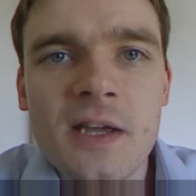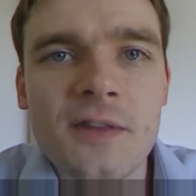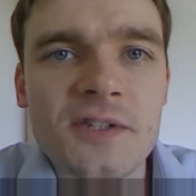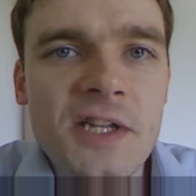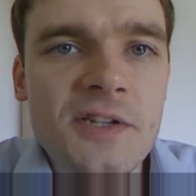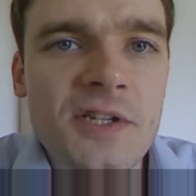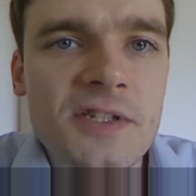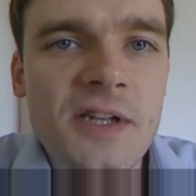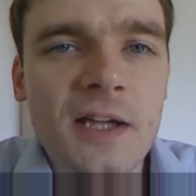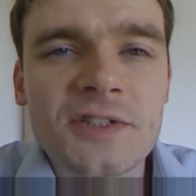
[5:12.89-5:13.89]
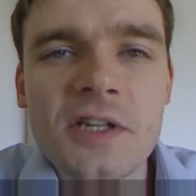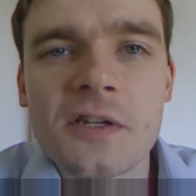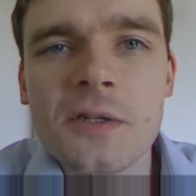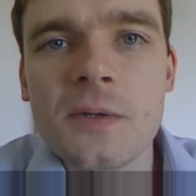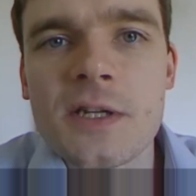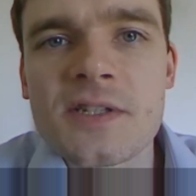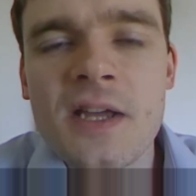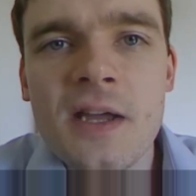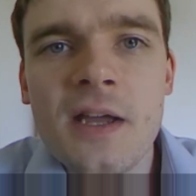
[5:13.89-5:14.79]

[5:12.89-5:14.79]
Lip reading: the teachers largely clueless,